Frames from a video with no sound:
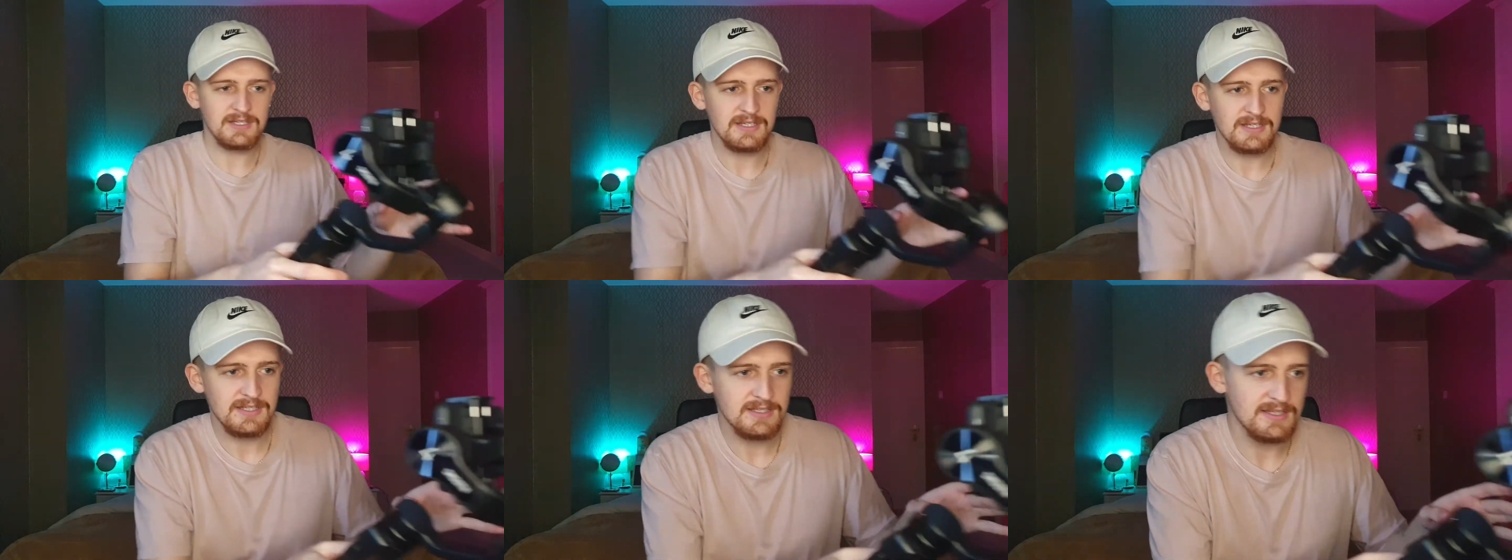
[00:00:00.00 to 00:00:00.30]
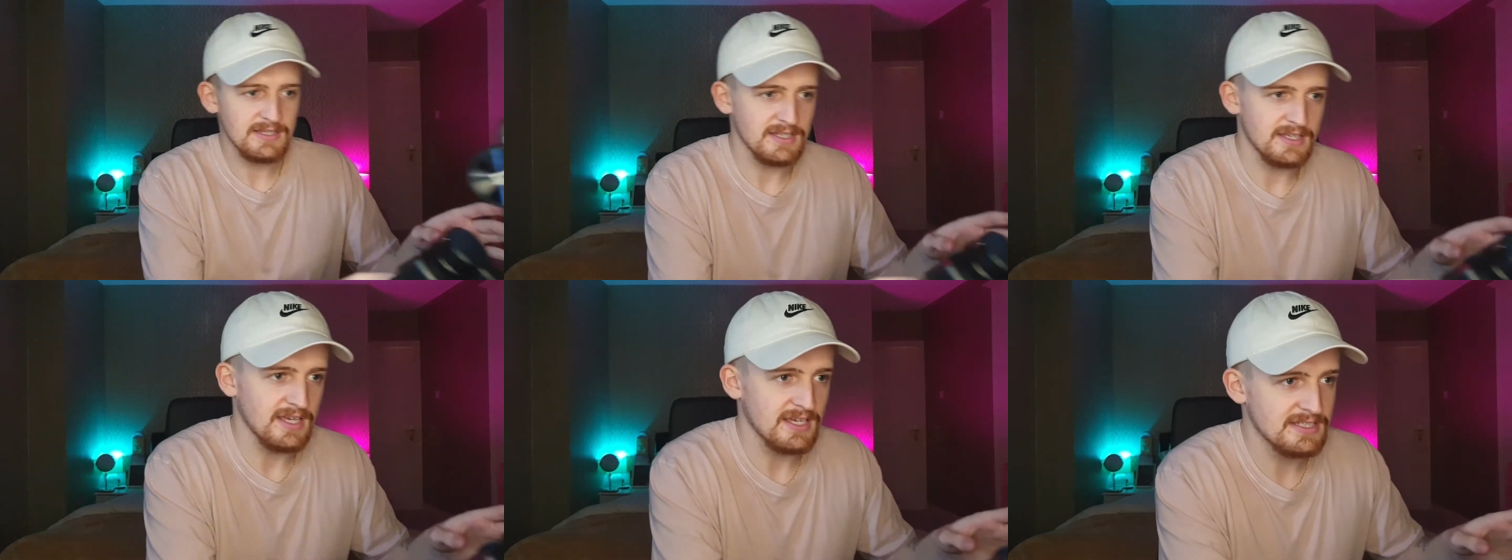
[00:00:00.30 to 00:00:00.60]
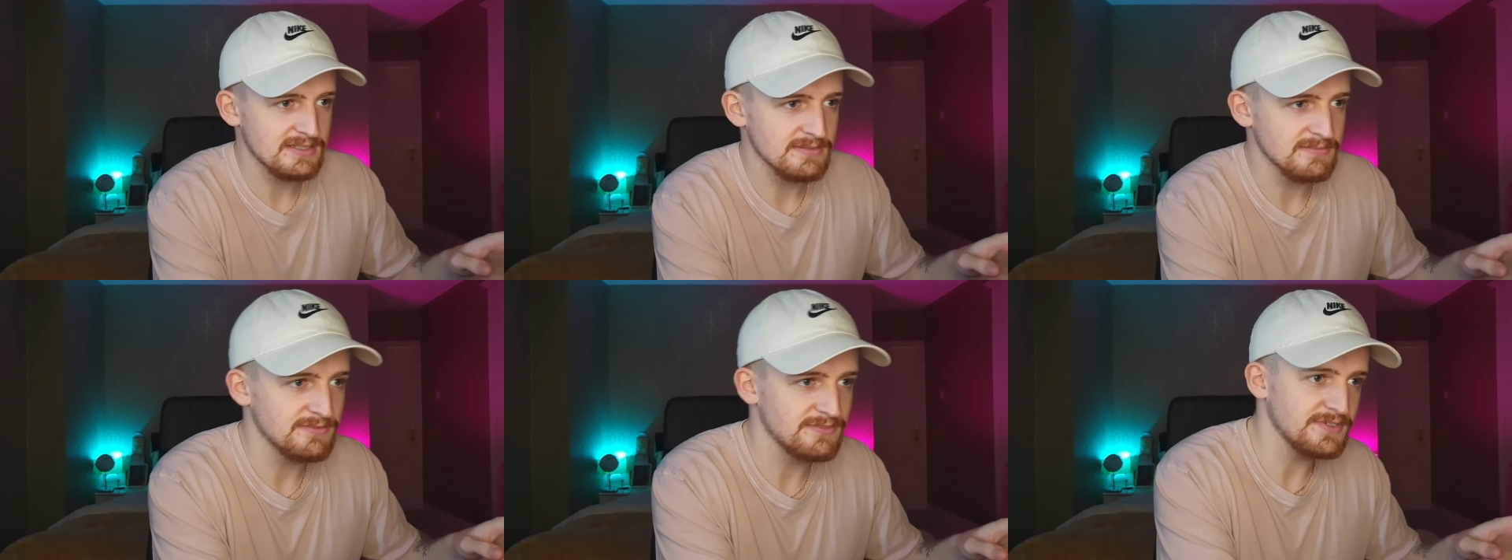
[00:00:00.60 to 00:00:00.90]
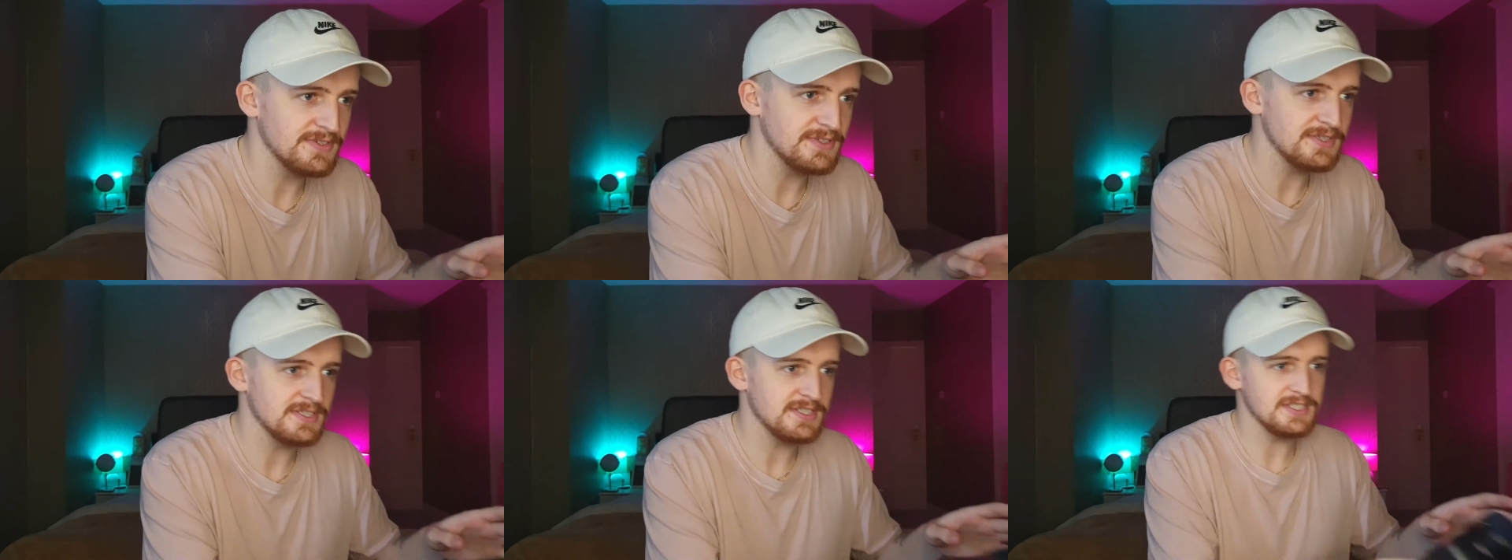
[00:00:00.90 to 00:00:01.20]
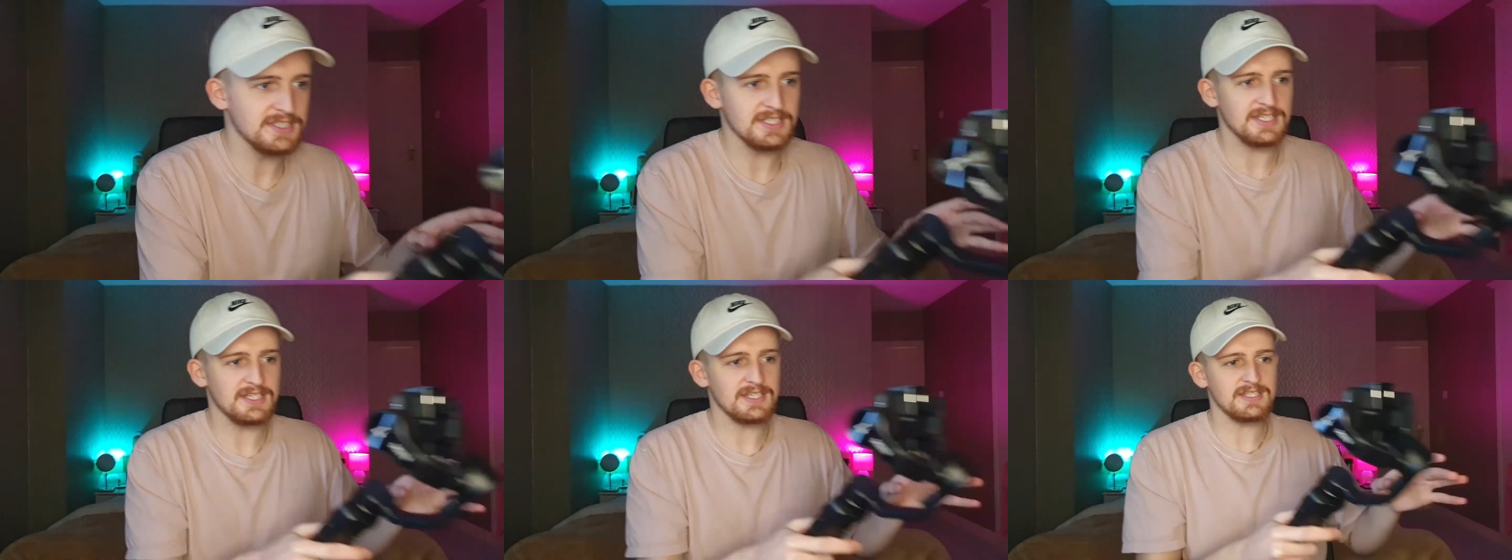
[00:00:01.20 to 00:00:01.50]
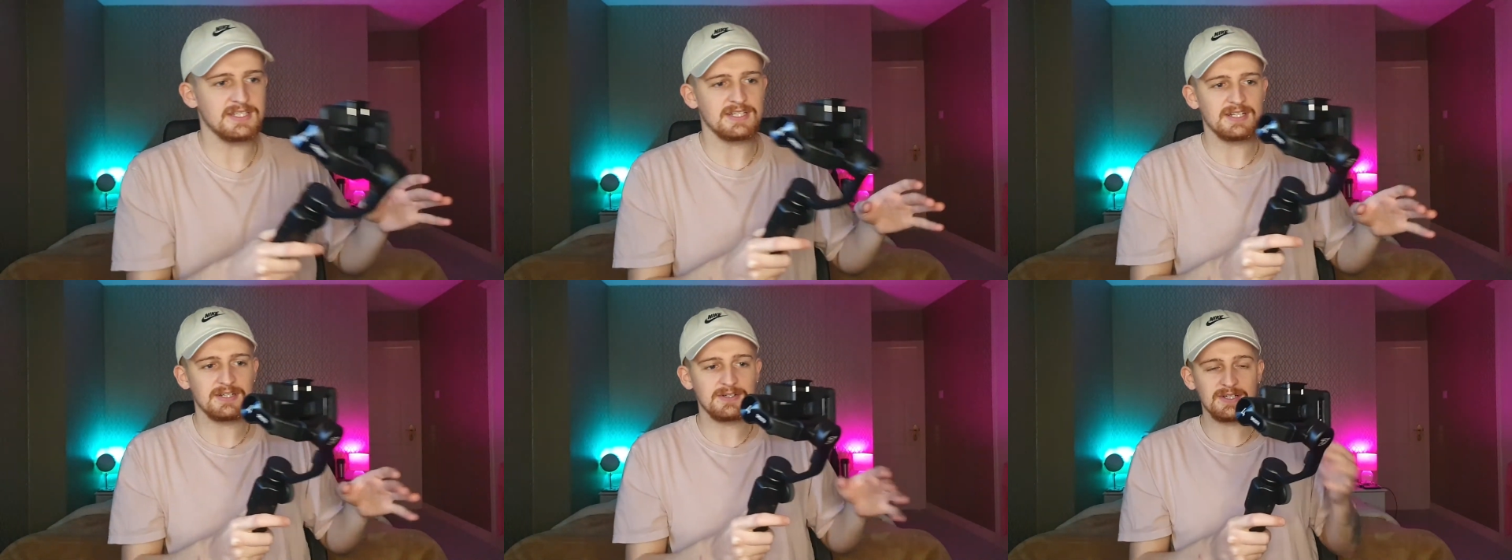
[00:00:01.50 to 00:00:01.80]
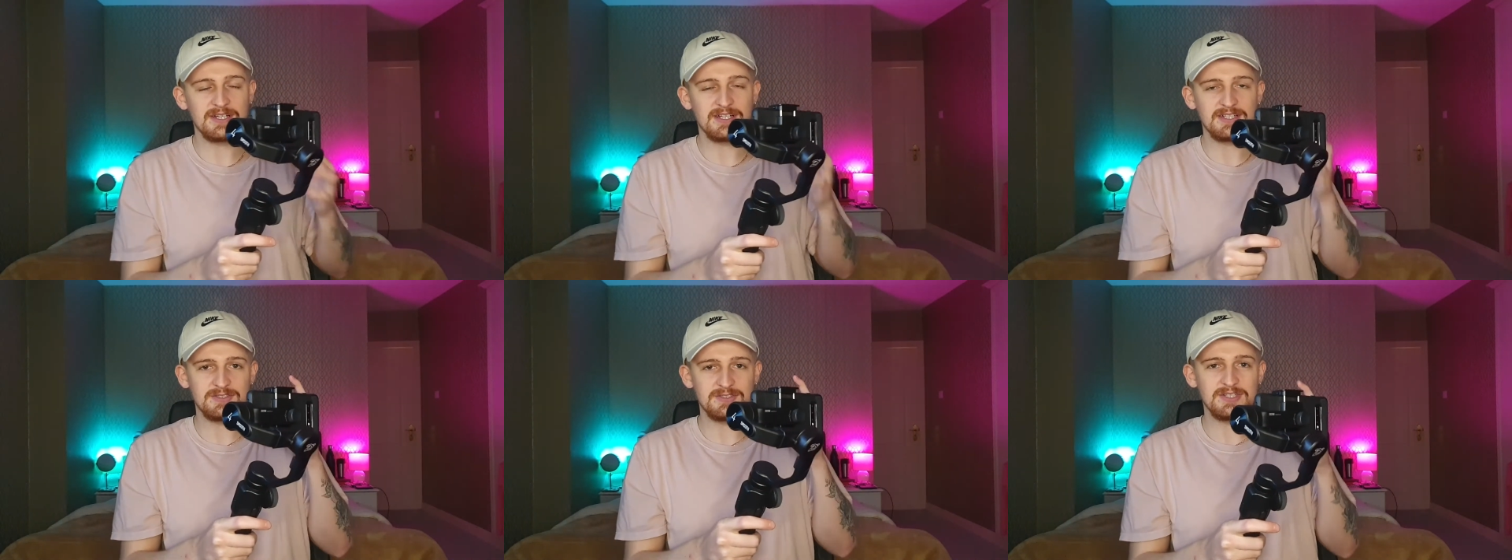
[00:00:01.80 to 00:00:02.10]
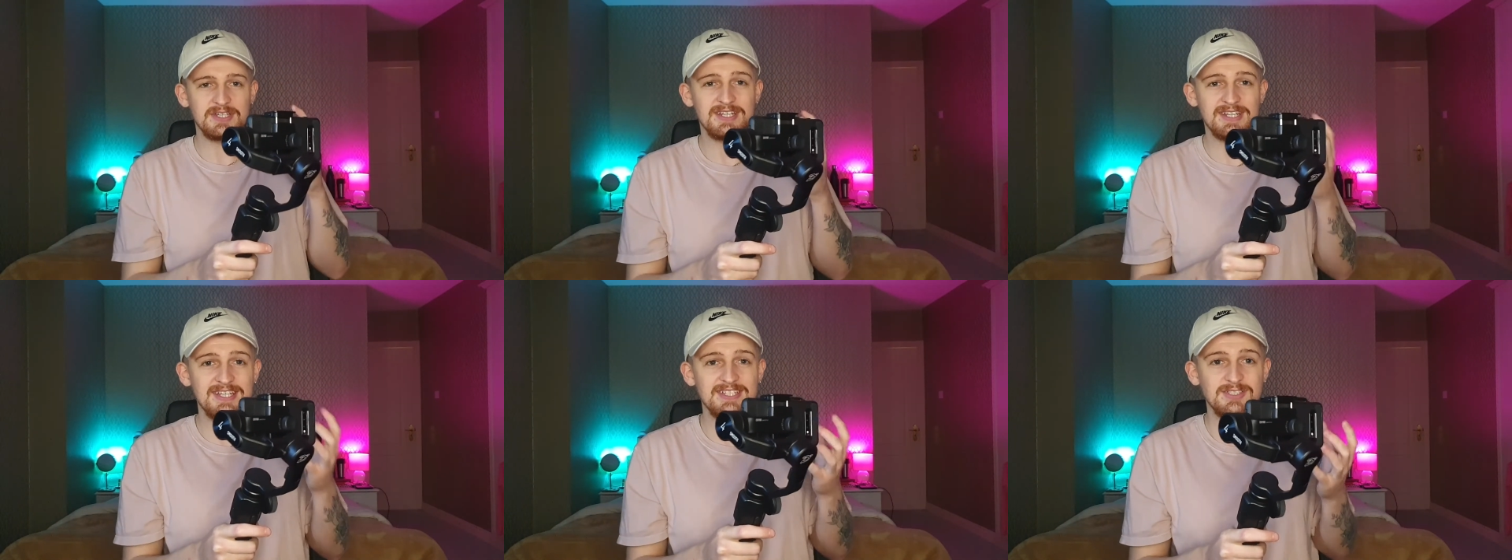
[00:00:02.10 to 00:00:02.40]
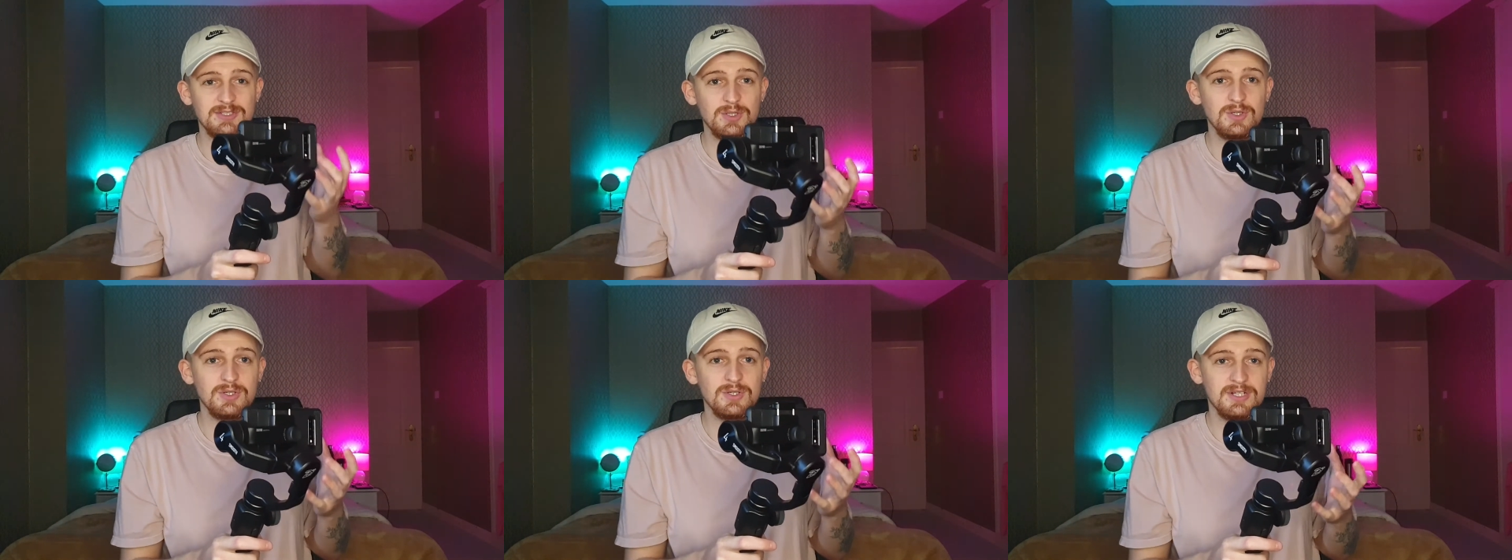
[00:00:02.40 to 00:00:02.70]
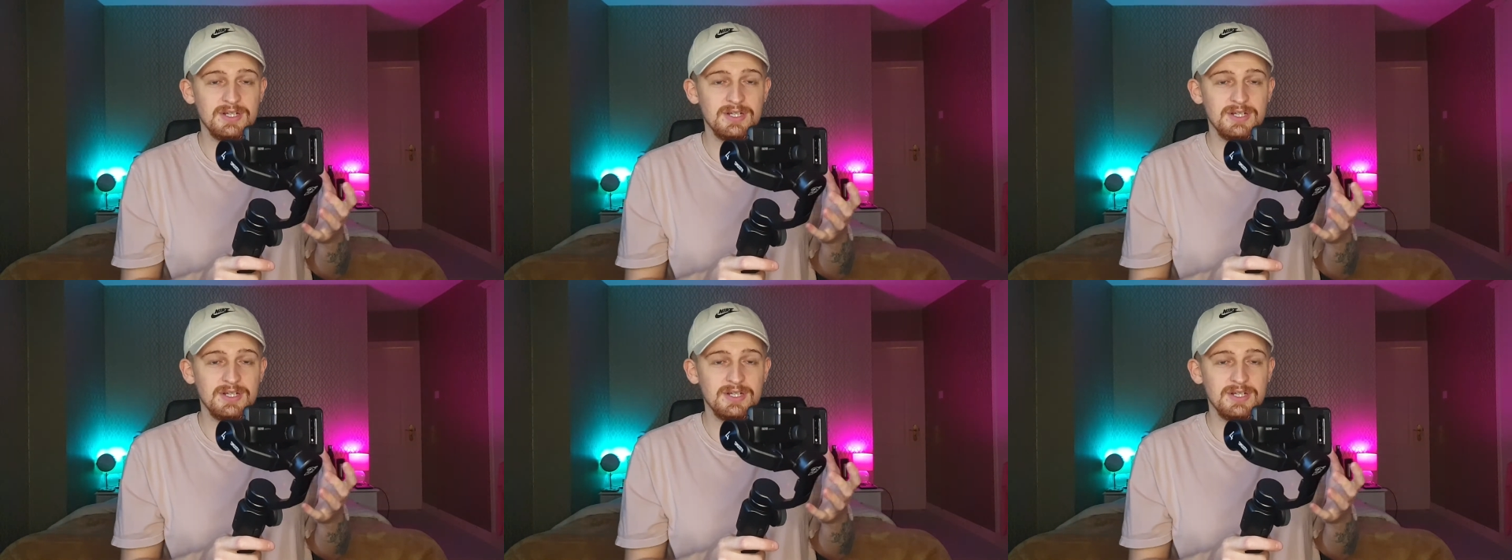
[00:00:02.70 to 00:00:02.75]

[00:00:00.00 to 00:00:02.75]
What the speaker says: to get some footage in, and it is good.